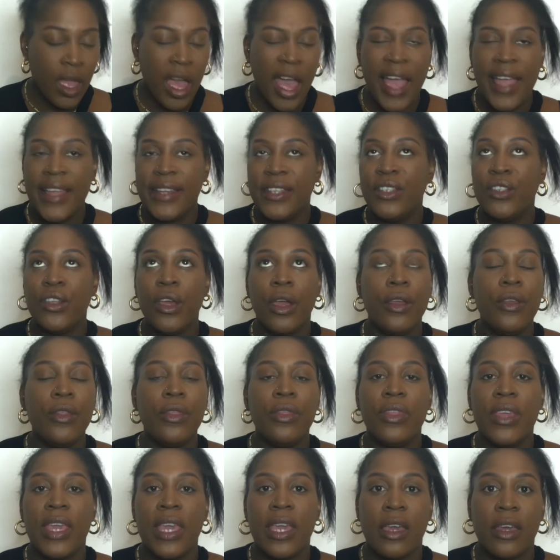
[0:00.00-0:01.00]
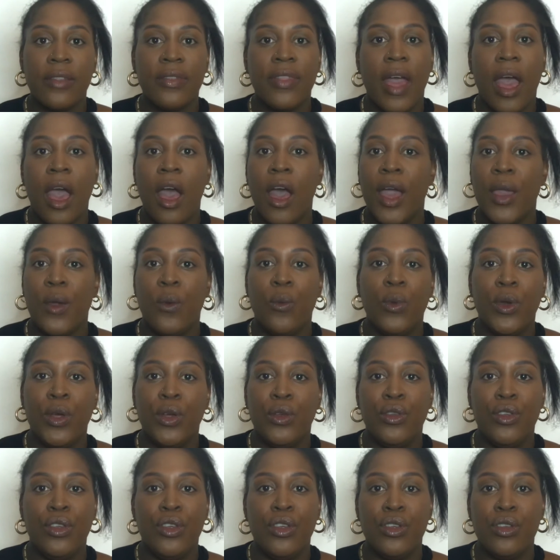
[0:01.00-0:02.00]
I don't think that I
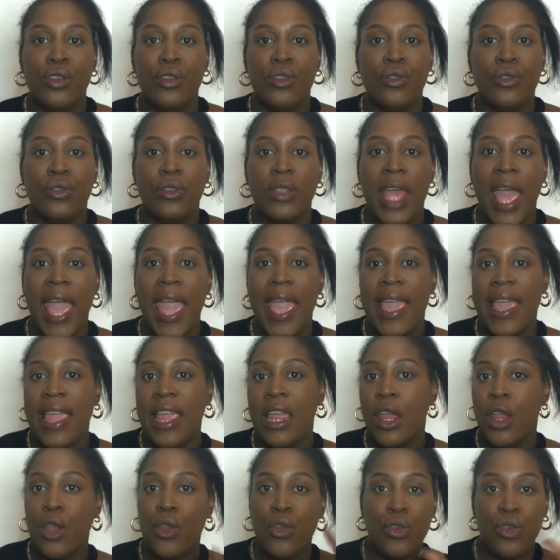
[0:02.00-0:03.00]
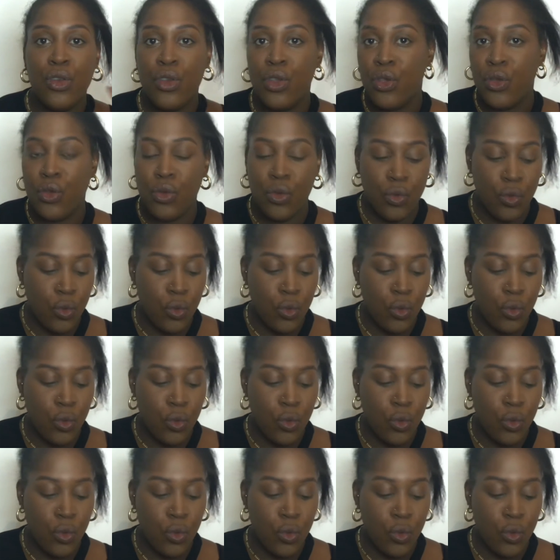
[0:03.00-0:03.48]
will use a new